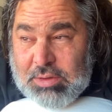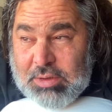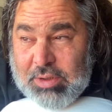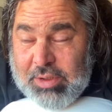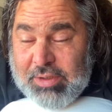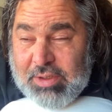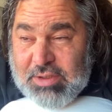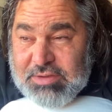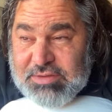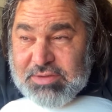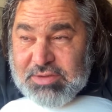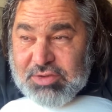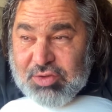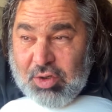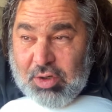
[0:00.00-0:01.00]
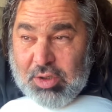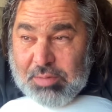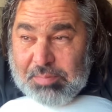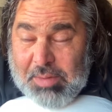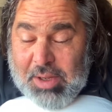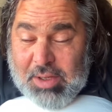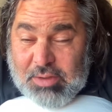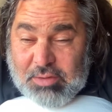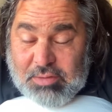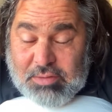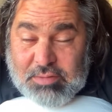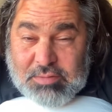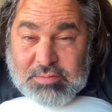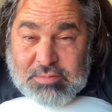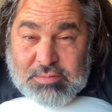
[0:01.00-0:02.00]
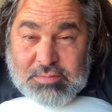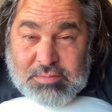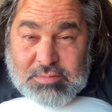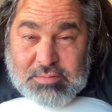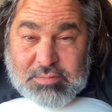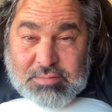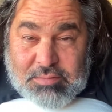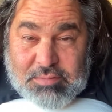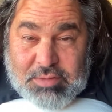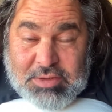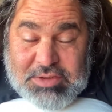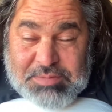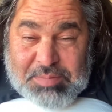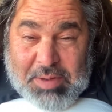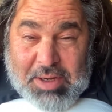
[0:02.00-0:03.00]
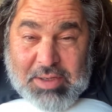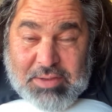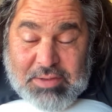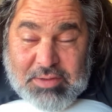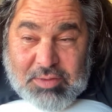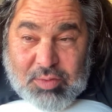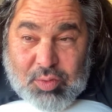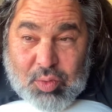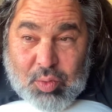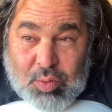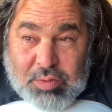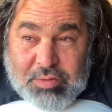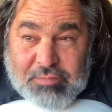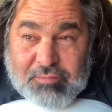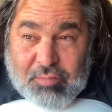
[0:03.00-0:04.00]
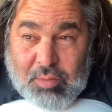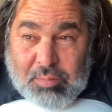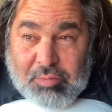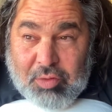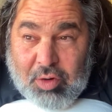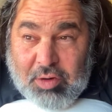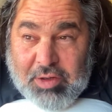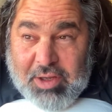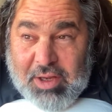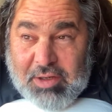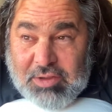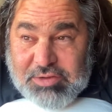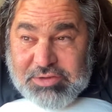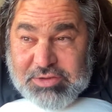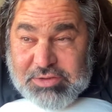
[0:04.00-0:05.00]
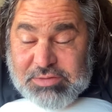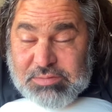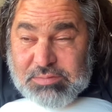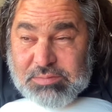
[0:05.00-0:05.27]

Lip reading: And as the dark matter expanded and cooled, it formed dark energy.